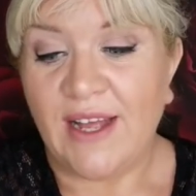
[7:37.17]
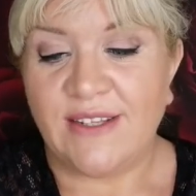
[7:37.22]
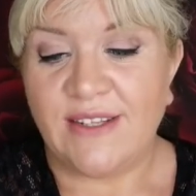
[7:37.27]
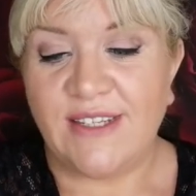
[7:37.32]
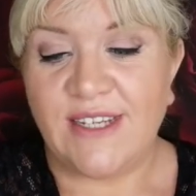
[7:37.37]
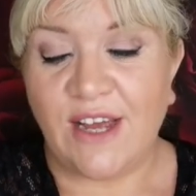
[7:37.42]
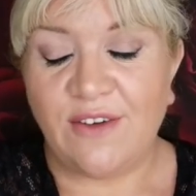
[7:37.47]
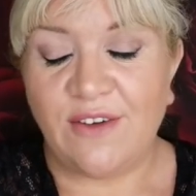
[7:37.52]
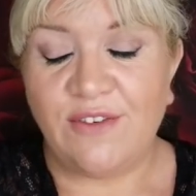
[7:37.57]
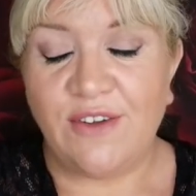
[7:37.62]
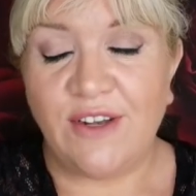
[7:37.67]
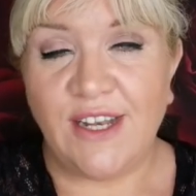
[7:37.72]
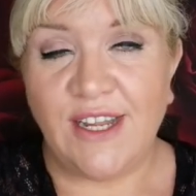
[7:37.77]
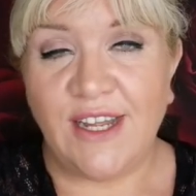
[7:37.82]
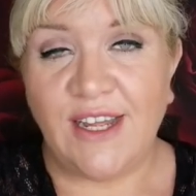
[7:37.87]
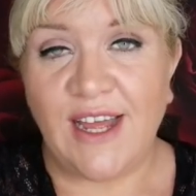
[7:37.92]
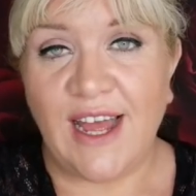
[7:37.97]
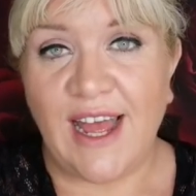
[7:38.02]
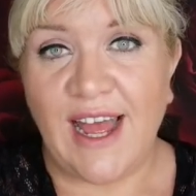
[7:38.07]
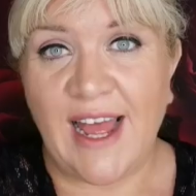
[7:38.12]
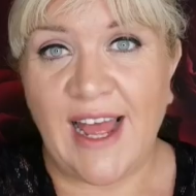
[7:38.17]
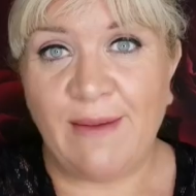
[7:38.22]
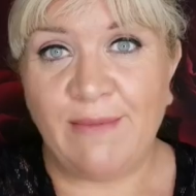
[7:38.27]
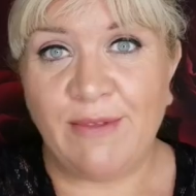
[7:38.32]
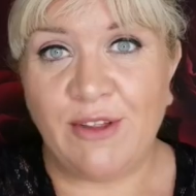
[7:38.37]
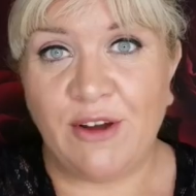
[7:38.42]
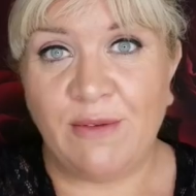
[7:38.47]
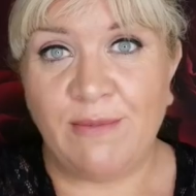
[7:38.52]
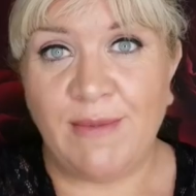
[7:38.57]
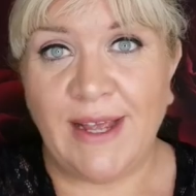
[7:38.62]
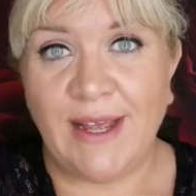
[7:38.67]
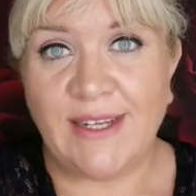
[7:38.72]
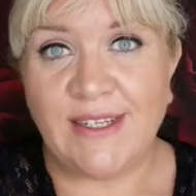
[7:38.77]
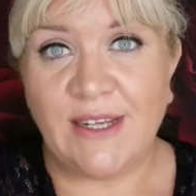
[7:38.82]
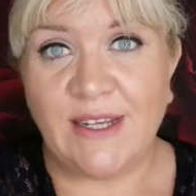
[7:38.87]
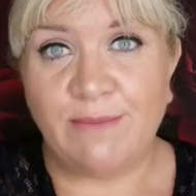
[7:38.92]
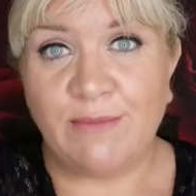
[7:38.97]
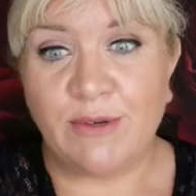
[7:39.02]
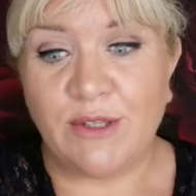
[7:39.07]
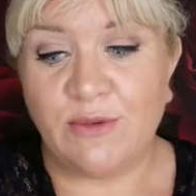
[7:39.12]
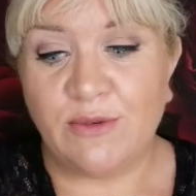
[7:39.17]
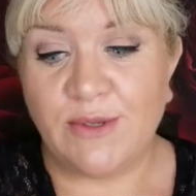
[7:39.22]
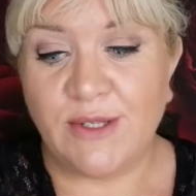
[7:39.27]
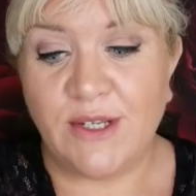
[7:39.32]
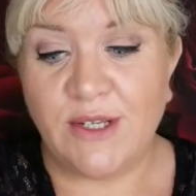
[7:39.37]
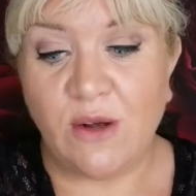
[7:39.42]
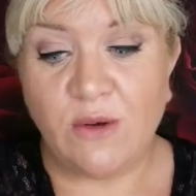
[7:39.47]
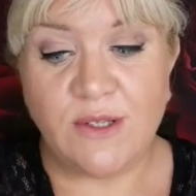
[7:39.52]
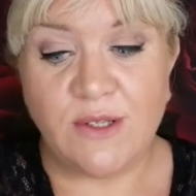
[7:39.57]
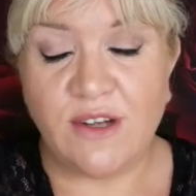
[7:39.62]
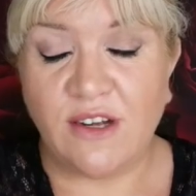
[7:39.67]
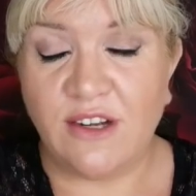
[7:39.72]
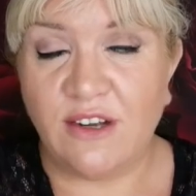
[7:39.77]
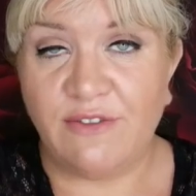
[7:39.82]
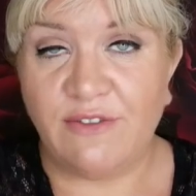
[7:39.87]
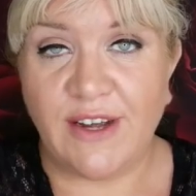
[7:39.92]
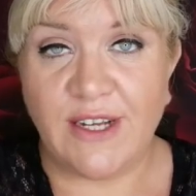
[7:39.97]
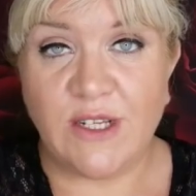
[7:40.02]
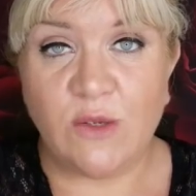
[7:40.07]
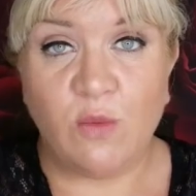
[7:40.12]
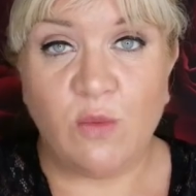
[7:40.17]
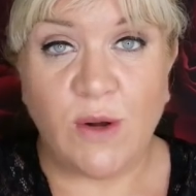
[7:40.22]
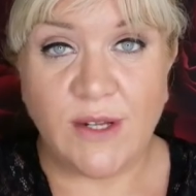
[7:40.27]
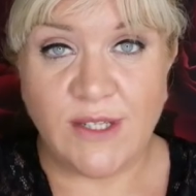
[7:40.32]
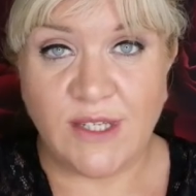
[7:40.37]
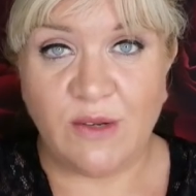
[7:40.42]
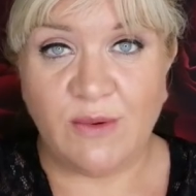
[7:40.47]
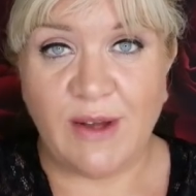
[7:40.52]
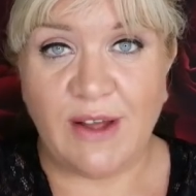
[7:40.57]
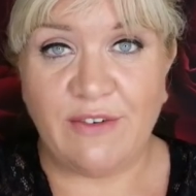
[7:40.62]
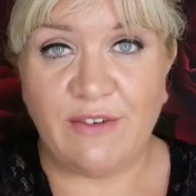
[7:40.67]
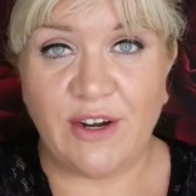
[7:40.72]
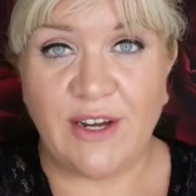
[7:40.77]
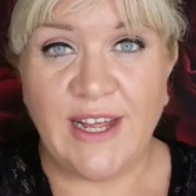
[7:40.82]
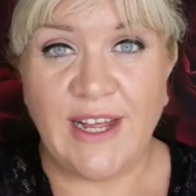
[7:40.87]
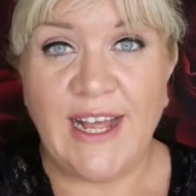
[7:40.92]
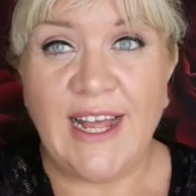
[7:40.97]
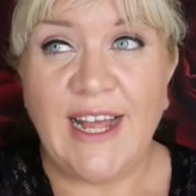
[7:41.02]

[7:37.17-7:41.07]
definitely they're amazing, but there was no side effects whatsoever.